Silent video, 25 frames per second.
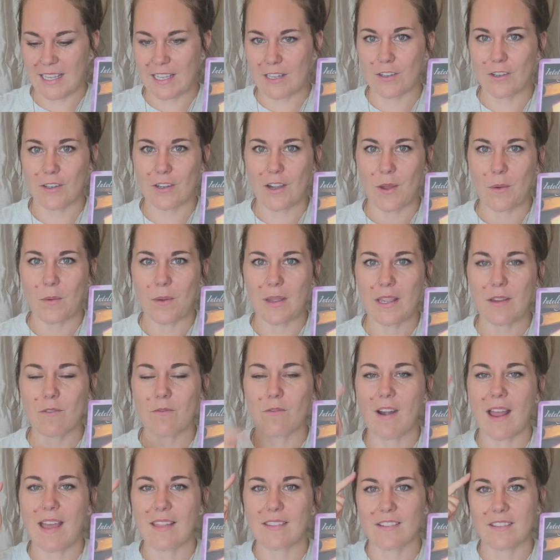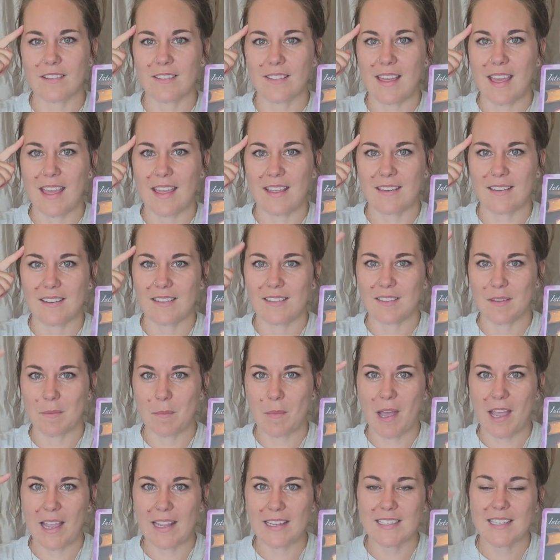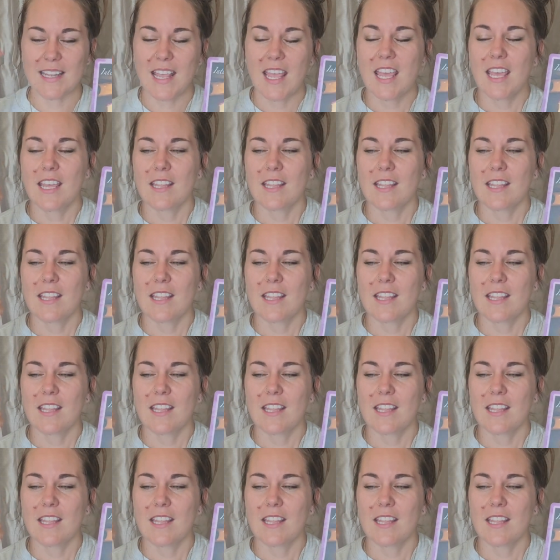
inner knowing rather than the mind.